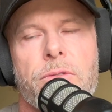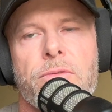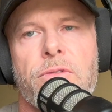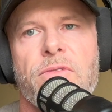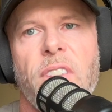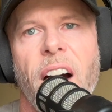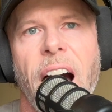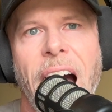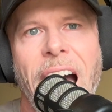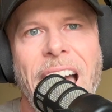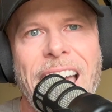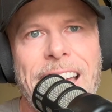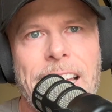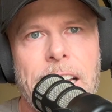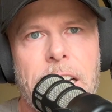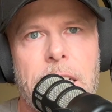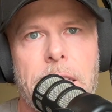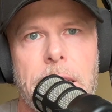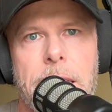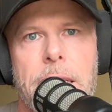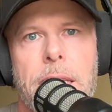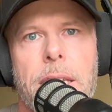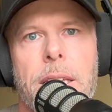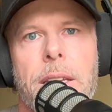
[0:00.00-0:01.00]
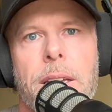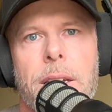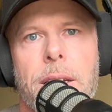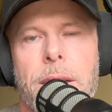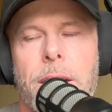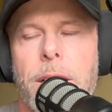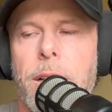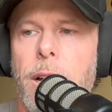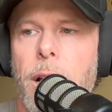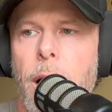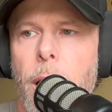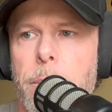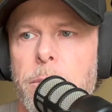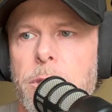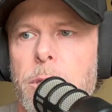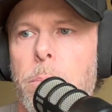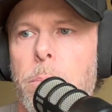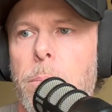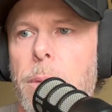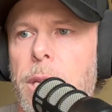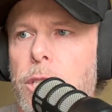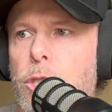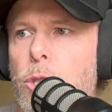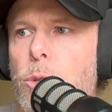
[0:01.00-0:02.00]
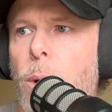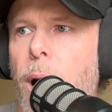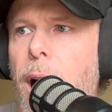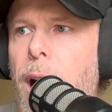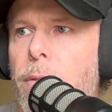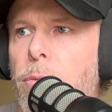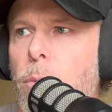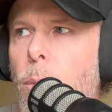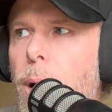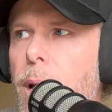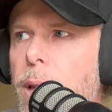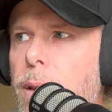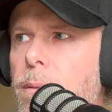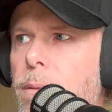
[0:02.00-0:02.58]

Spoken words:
finally comes to meet you halfway.